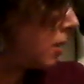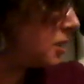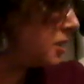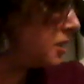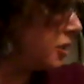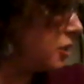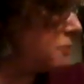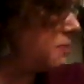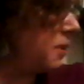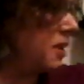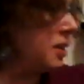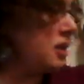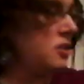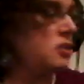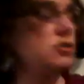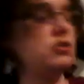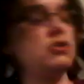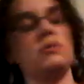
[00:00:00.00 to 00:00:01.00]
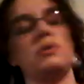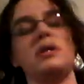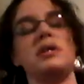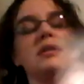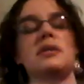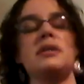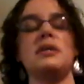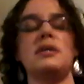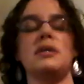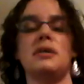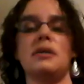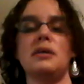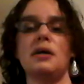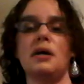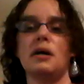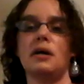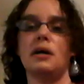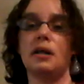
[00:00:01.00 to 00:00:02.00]
Stitch Mania is doing
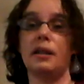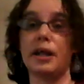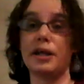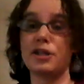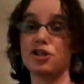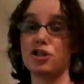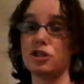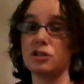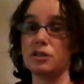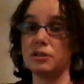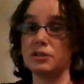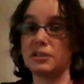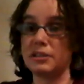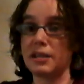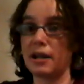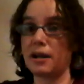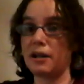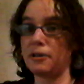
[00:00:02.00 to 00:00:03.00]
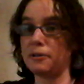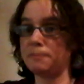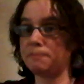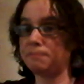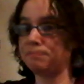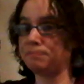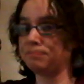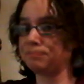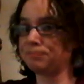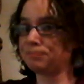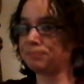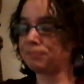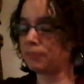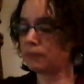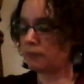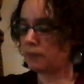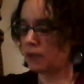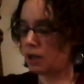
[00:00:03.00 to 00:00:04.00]
the election sal,
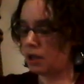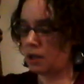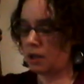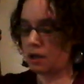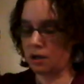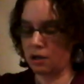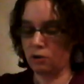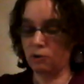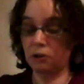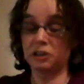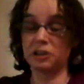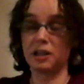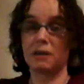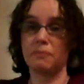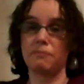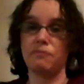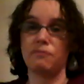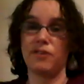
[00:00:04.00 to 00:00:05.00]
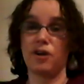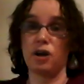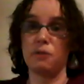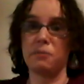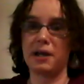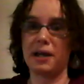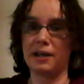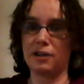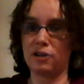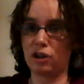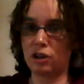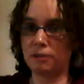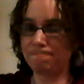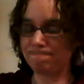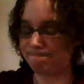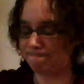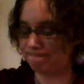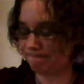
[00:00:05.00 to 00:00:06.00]
which I'm very behind on,
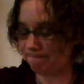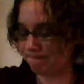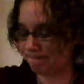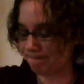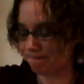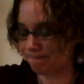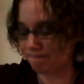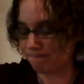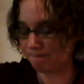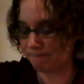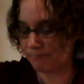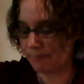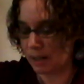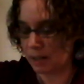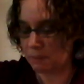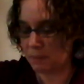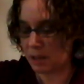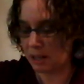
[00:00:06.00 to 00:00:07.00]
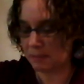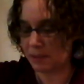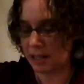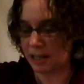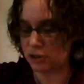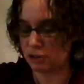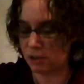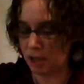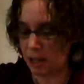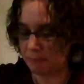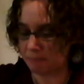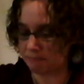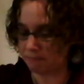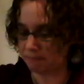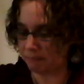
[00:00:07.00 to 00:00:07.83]
but that's okay.